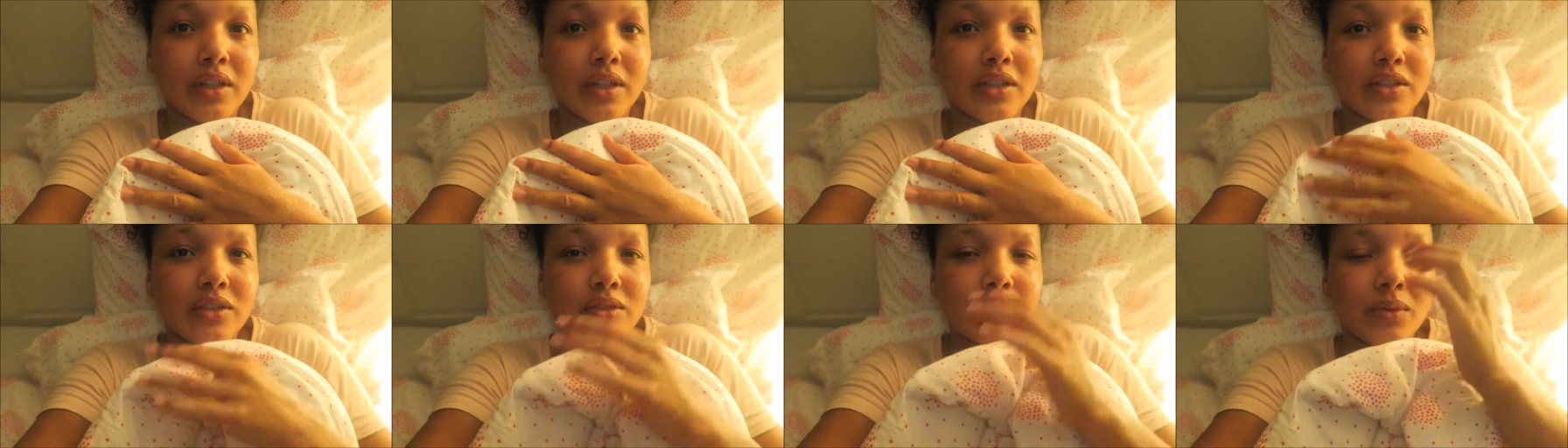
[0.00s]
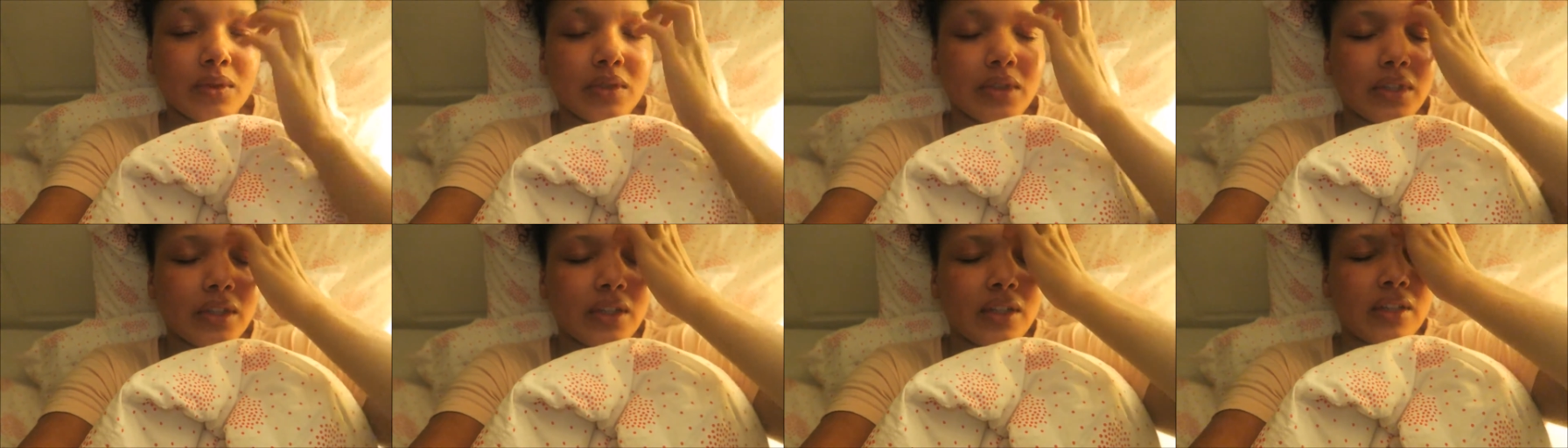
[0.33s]
I just
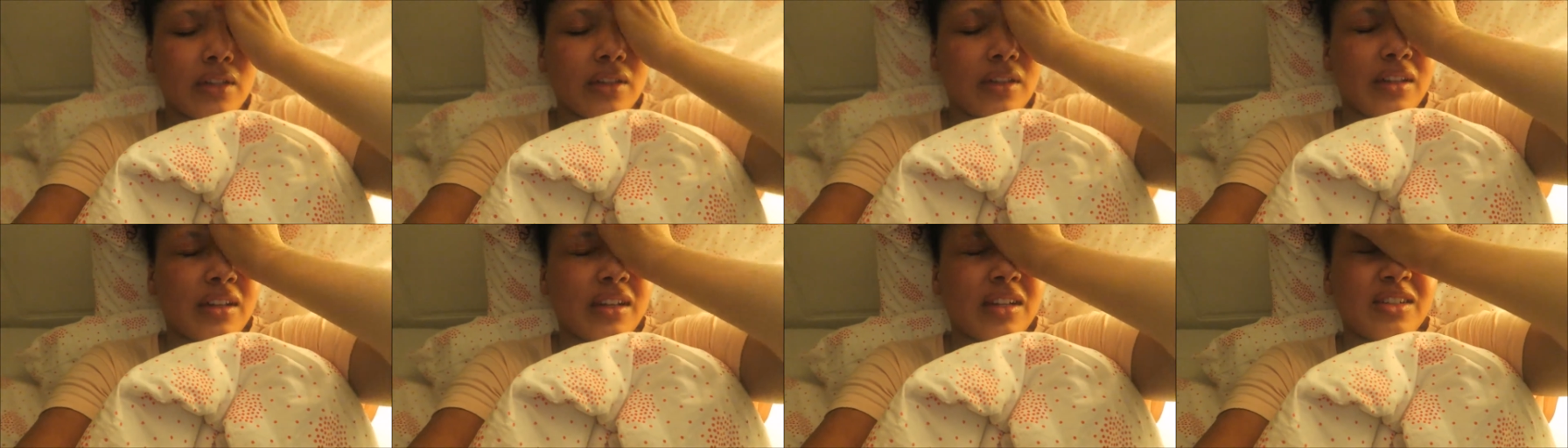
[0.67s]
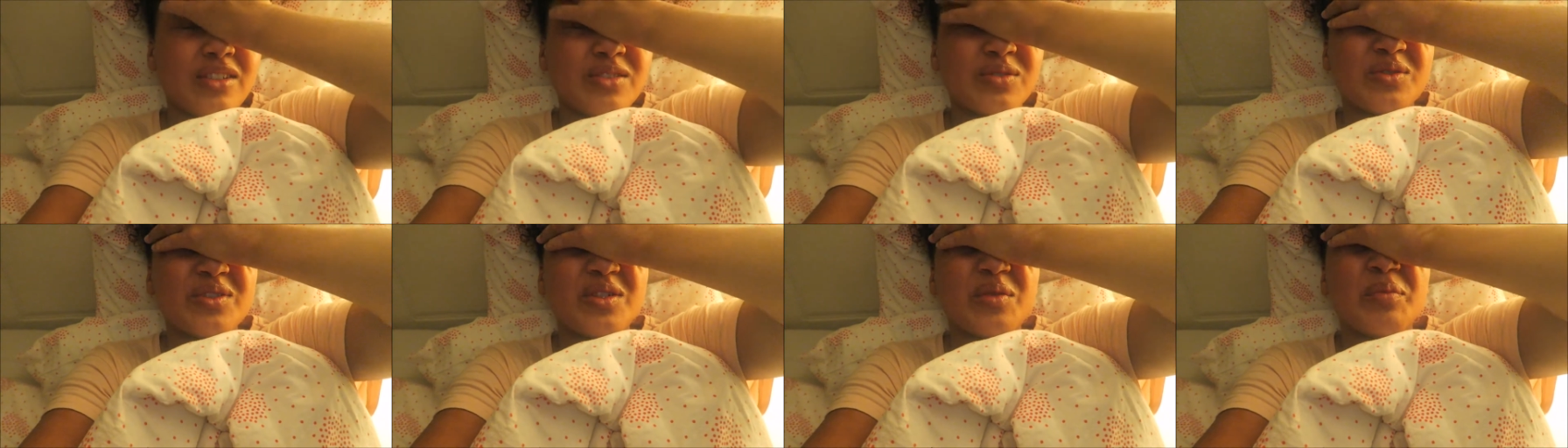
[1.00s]
want to get, I
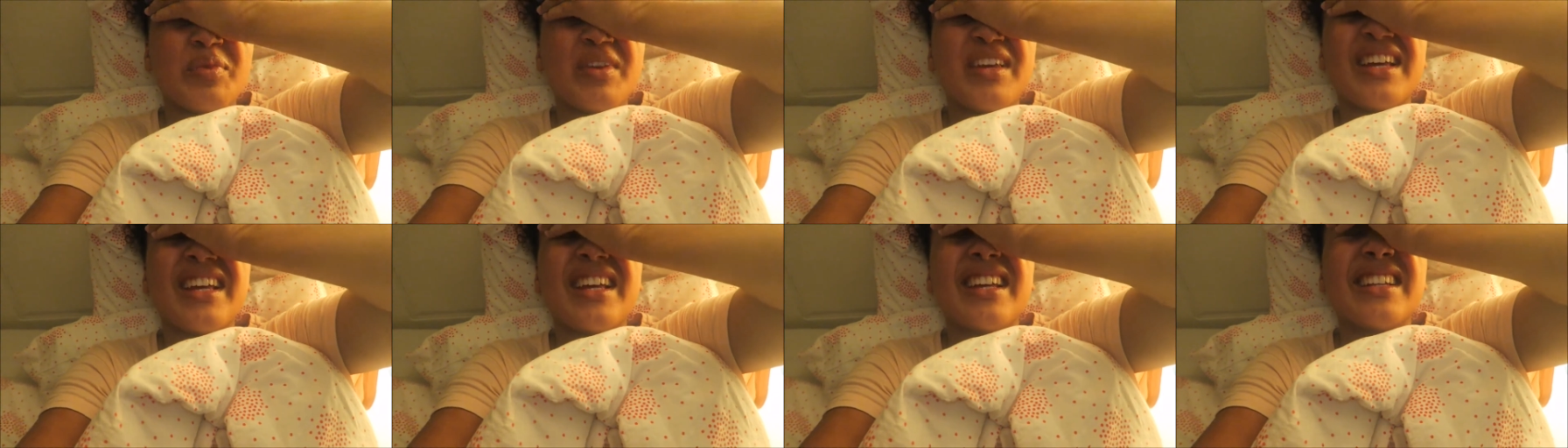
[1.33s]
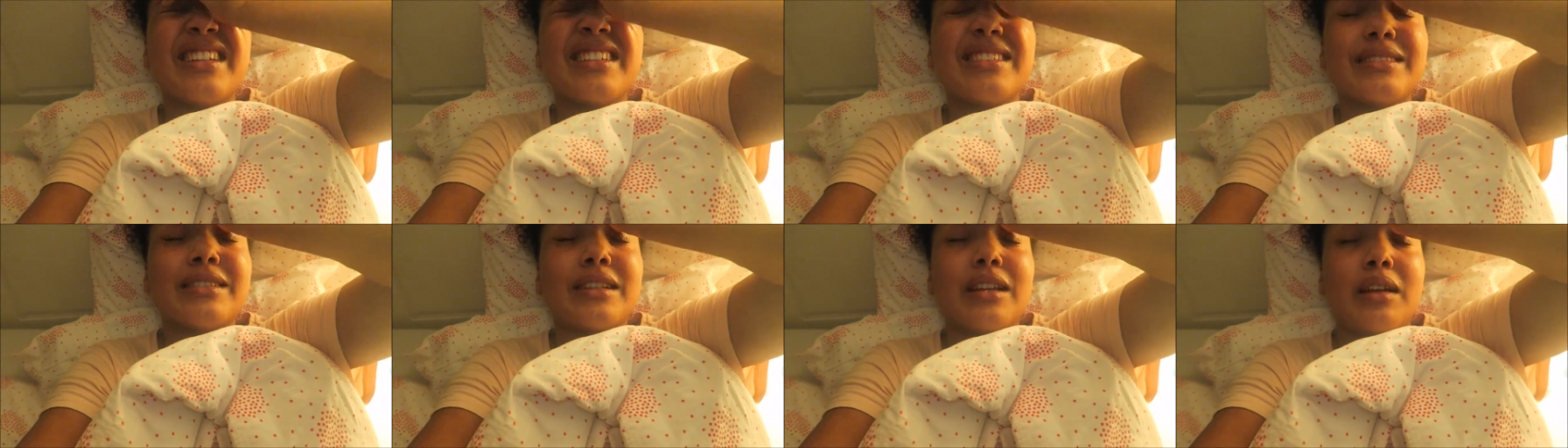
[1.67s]
just want to
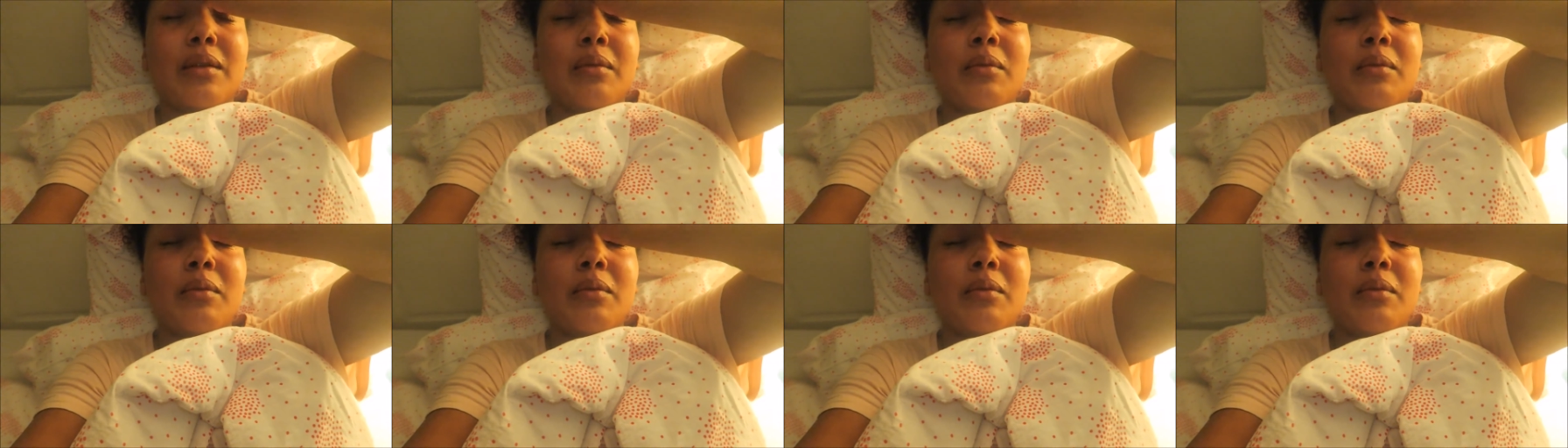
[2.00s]
pass.